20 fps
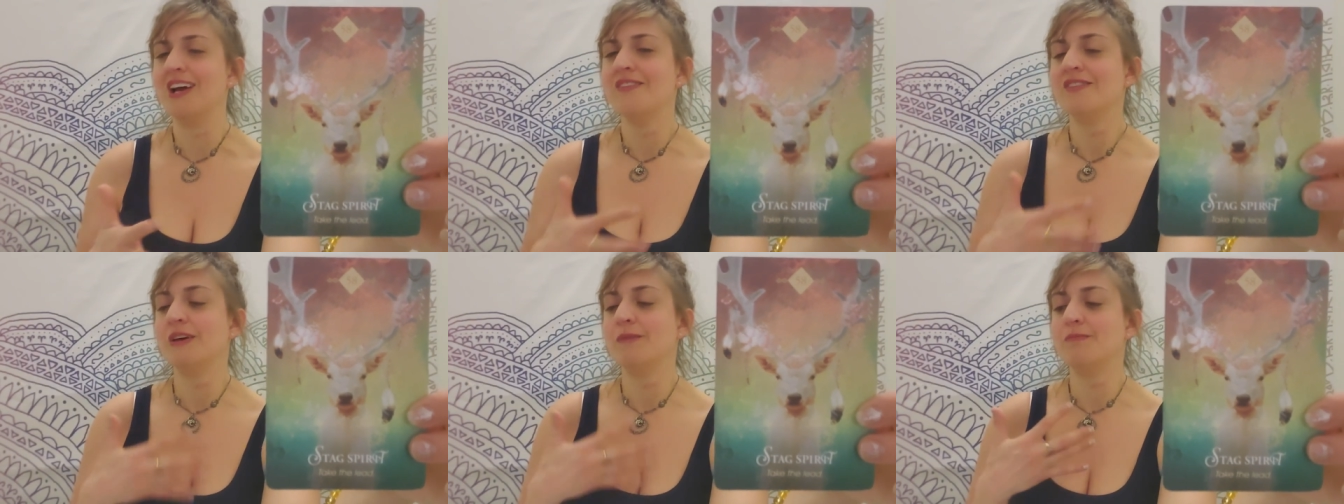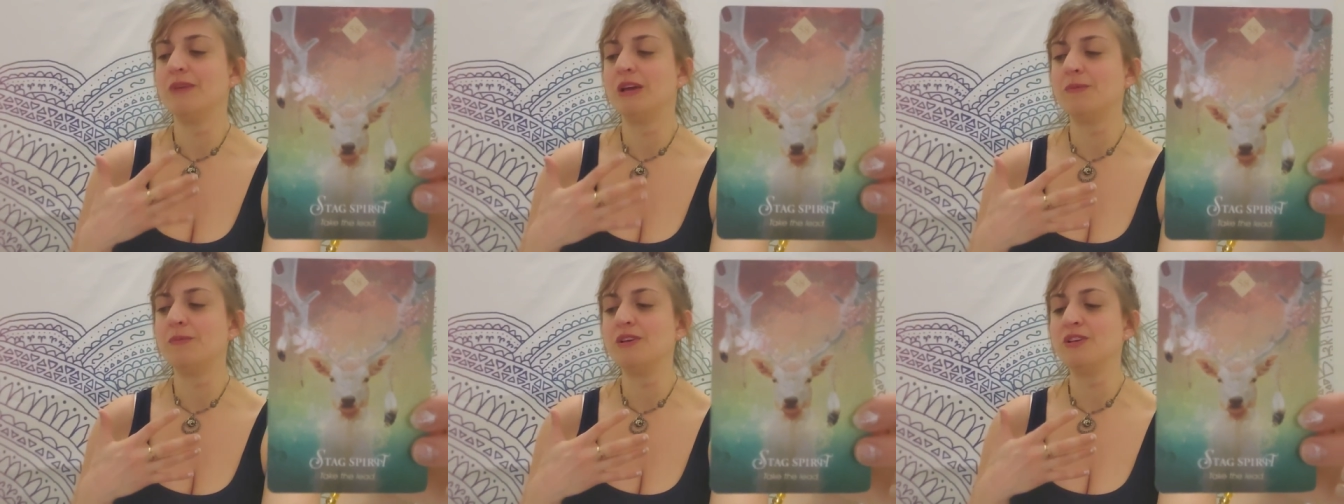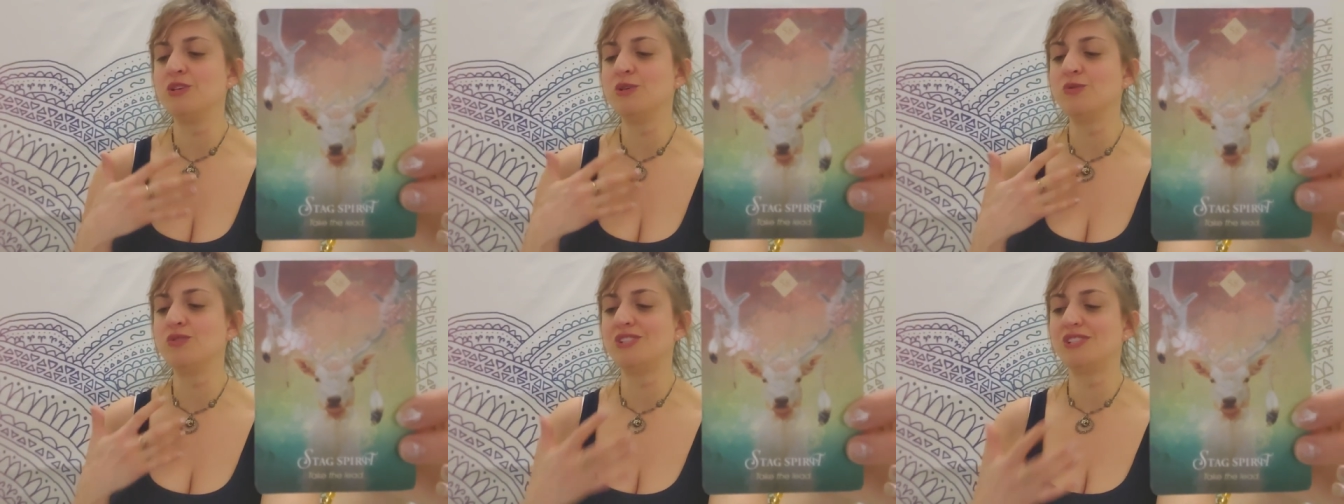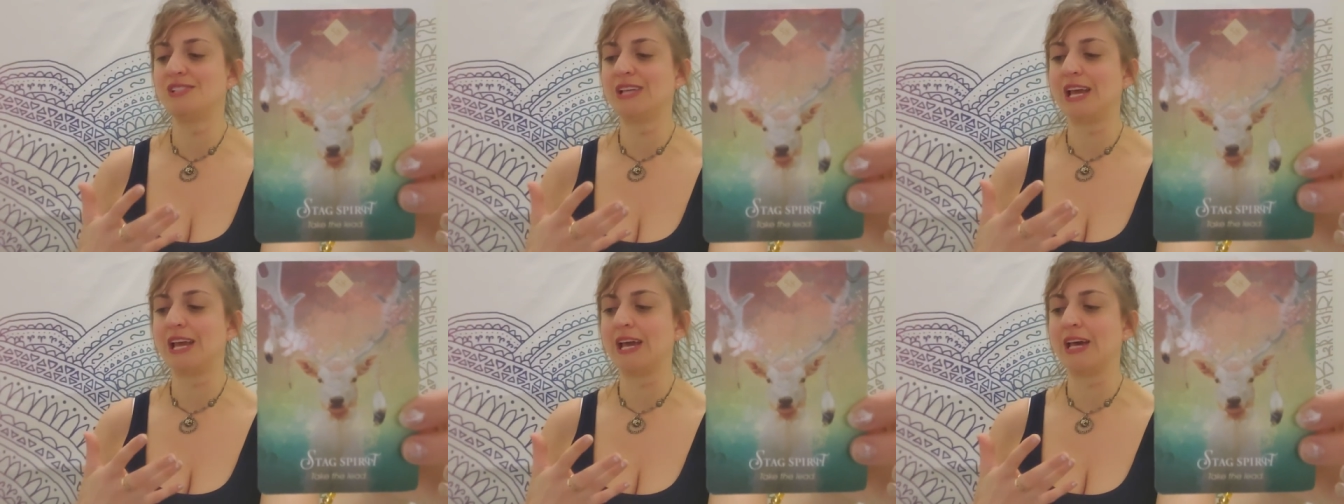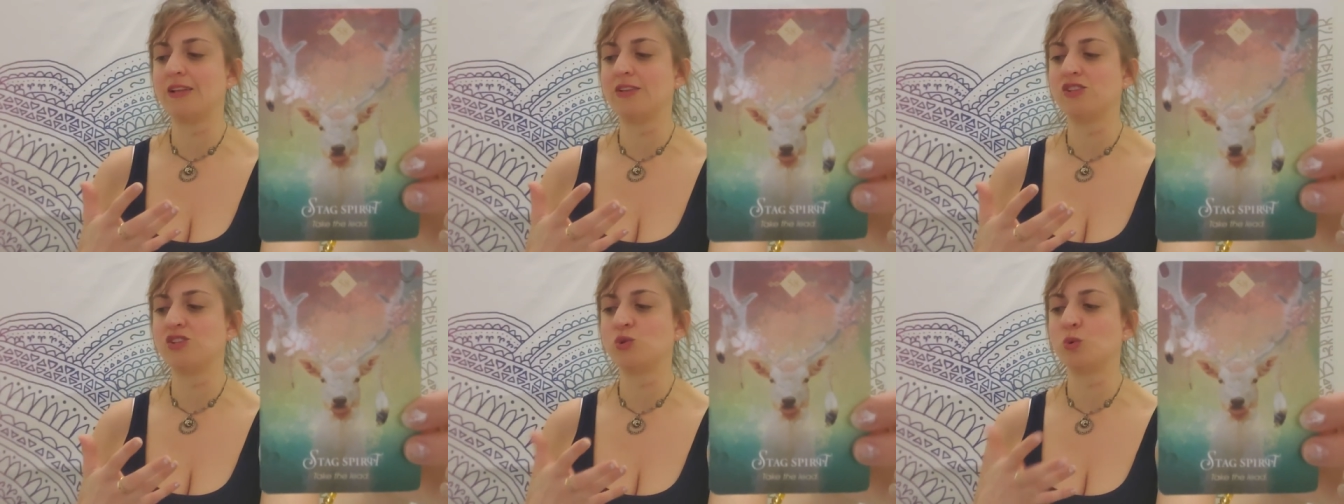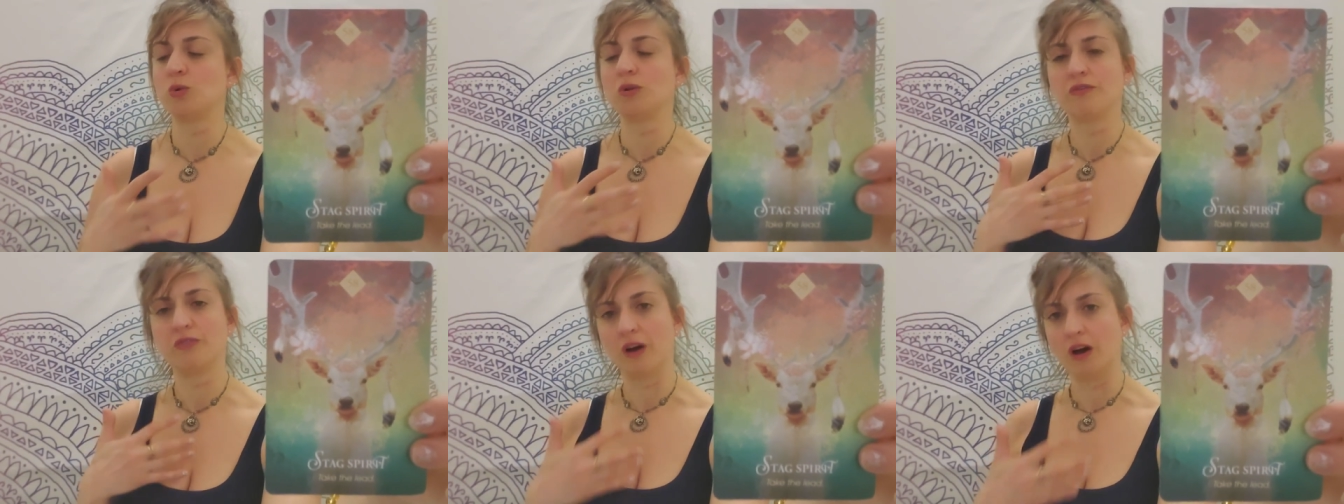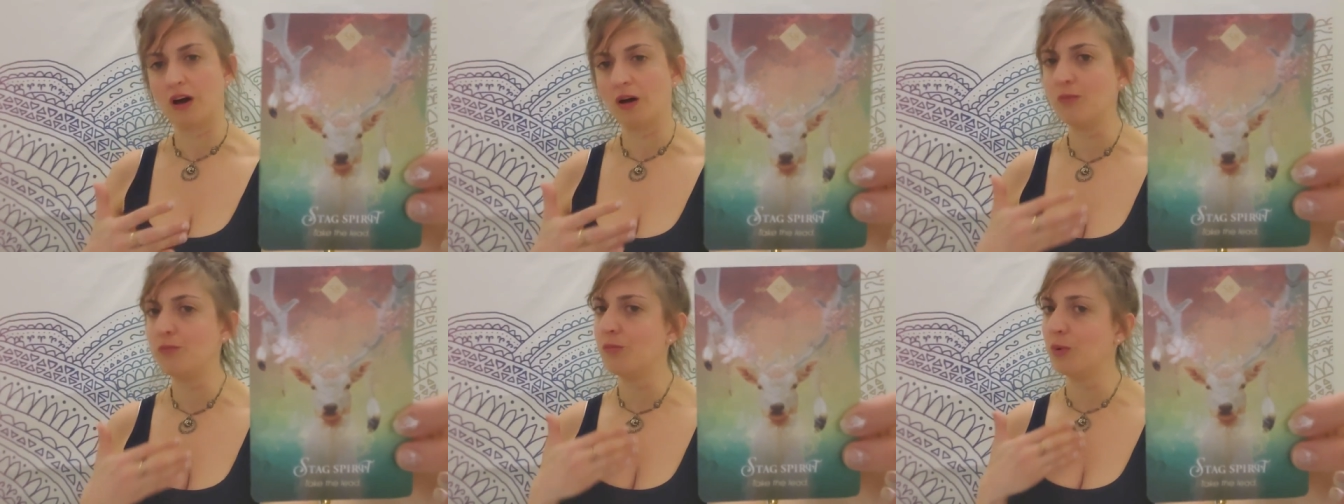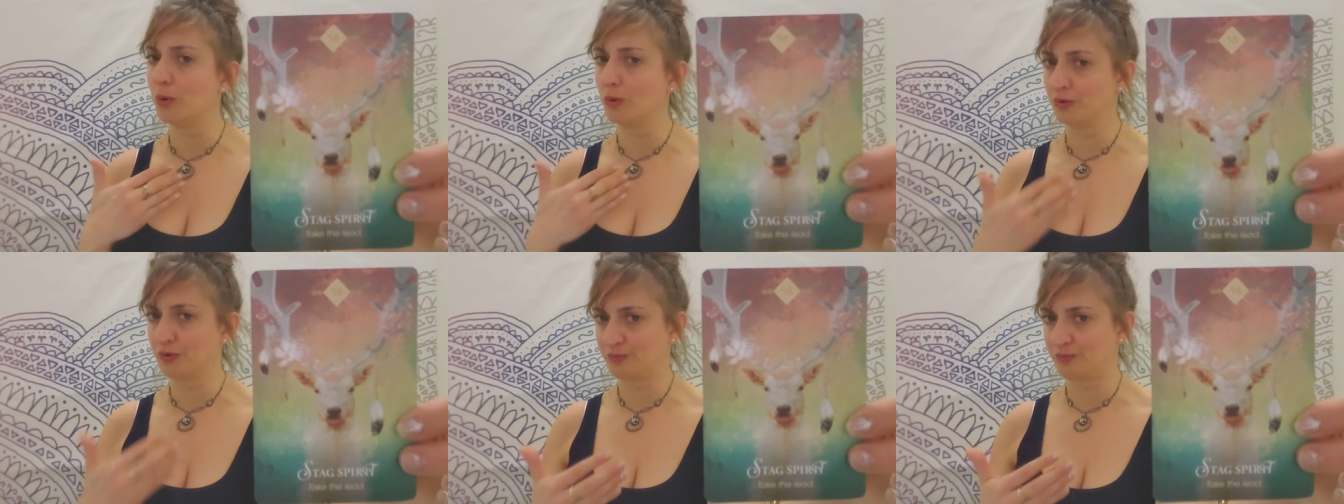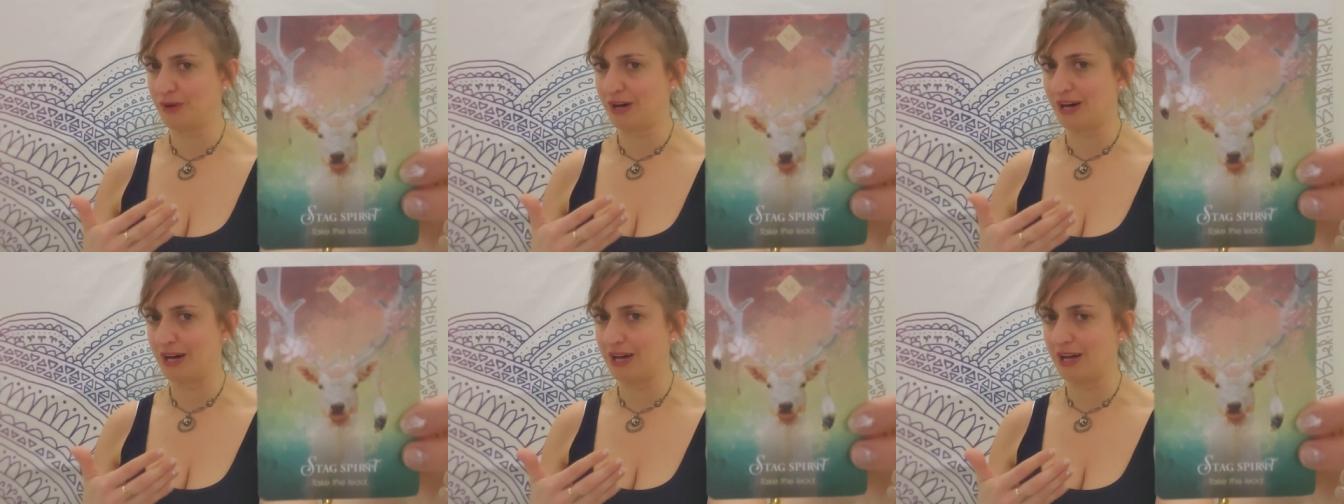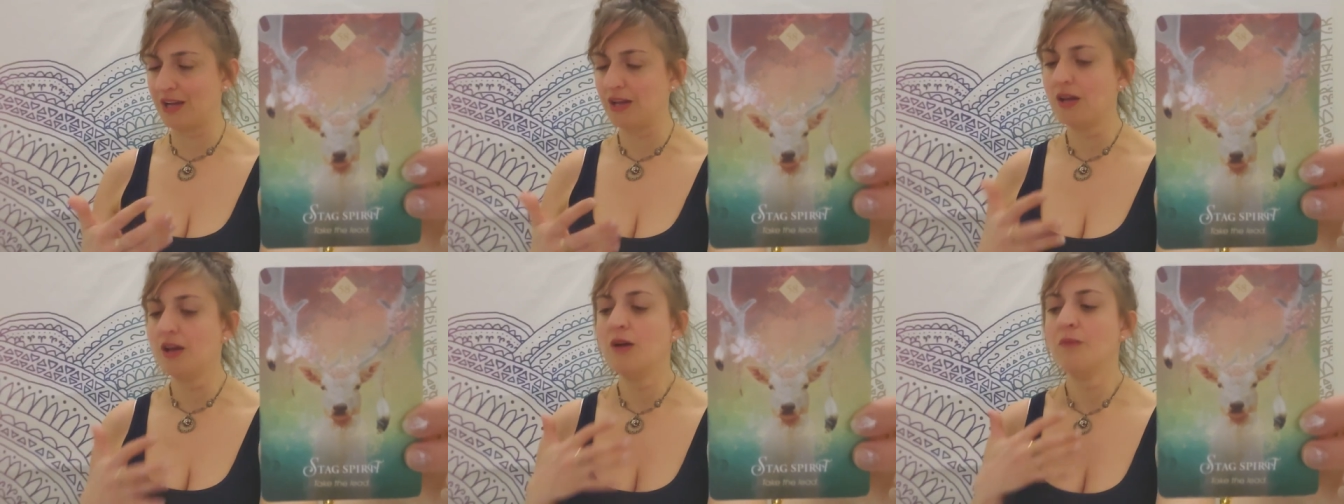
that maybe you stand sort of humbled by